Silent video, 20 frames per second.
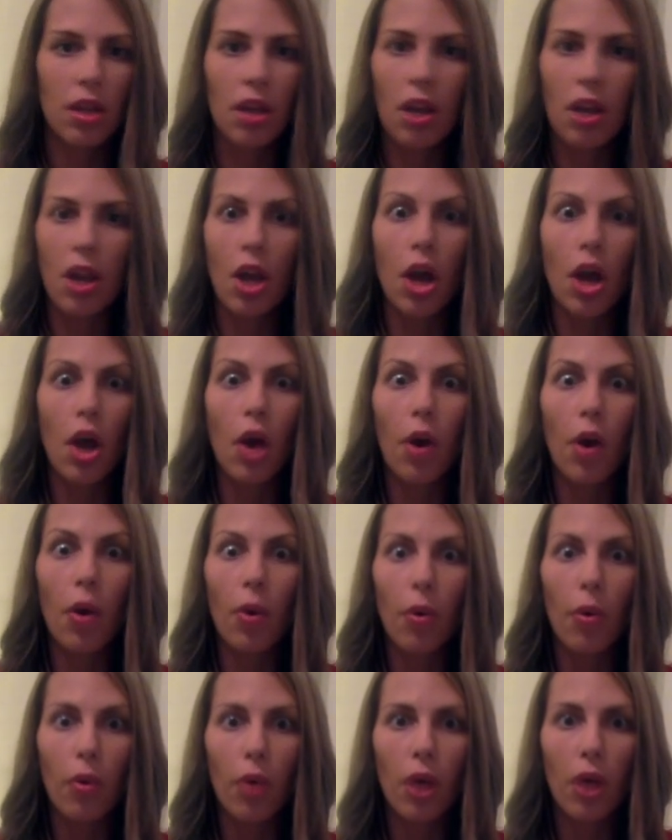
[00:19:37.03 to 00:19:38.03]

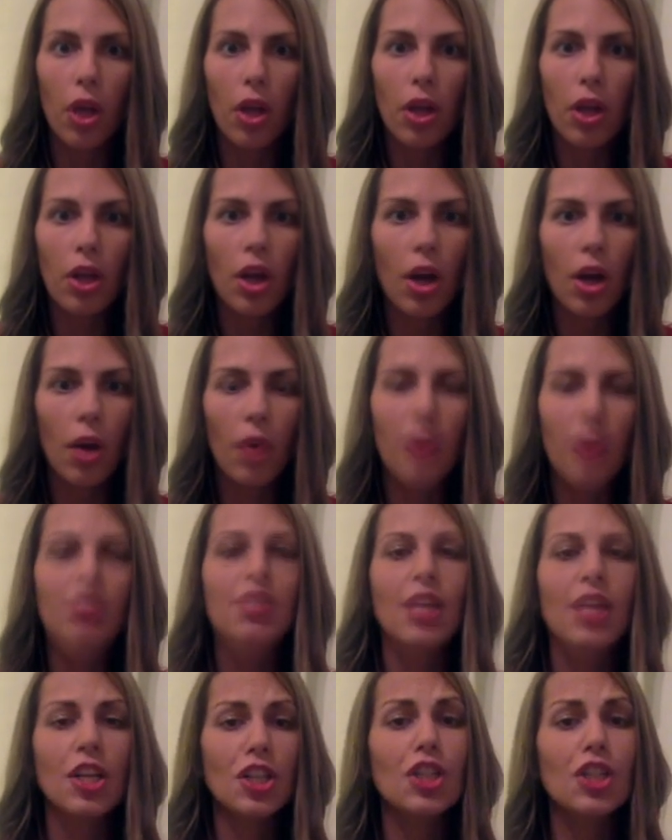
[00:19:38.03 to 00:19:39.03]
No.
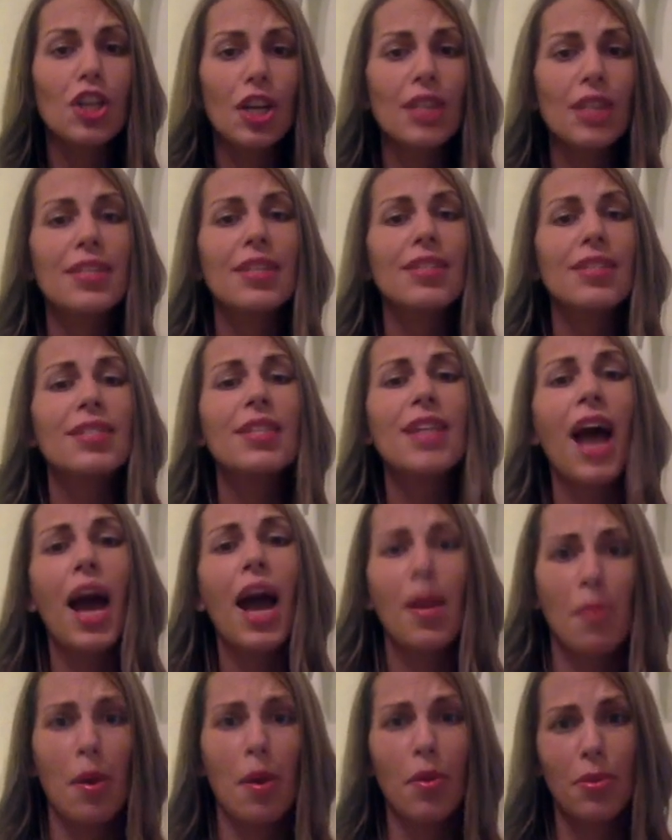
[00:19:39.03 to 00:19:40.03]
Sagittarius is
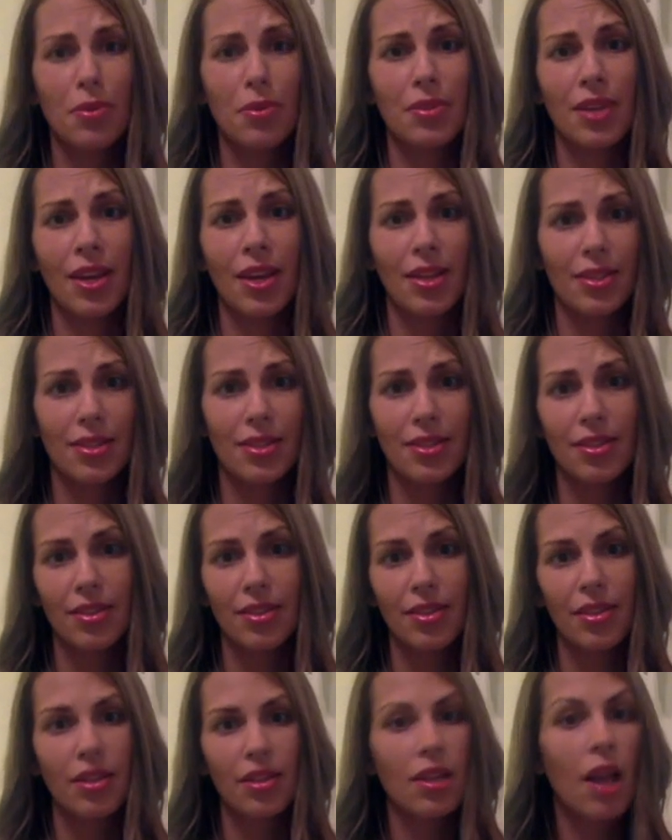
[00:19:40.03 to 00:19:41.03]
not about loose ends.
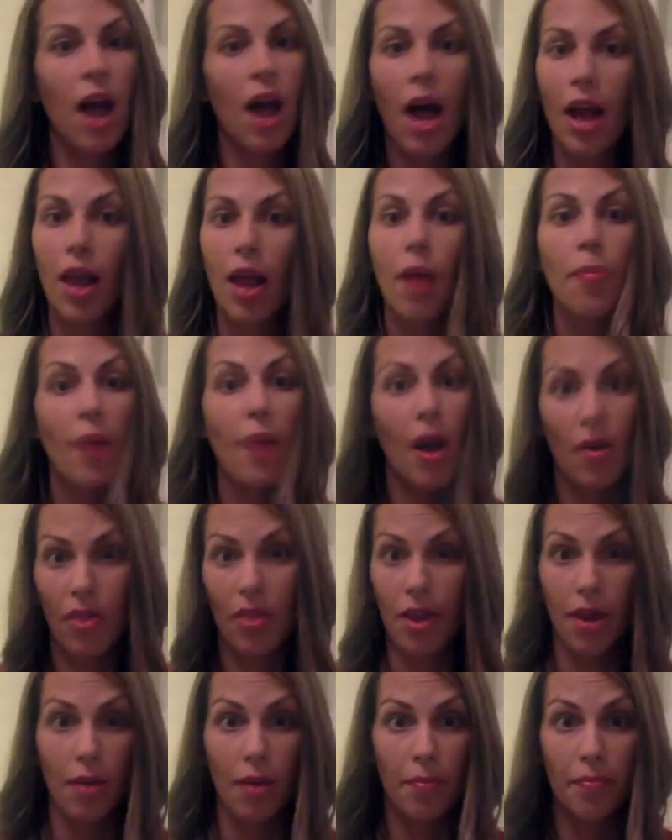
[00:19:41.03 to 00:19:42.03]
Not about
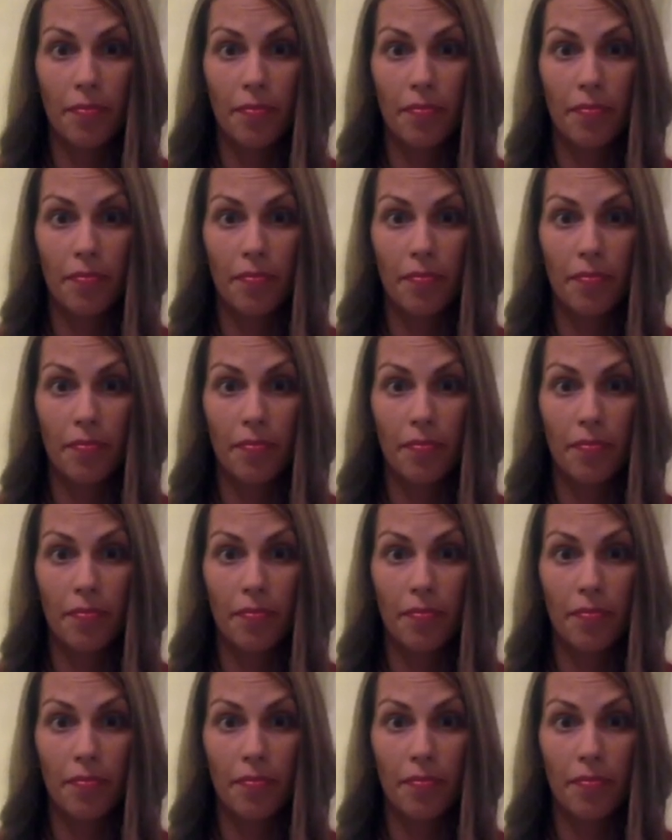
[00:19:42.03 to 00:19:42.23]
them.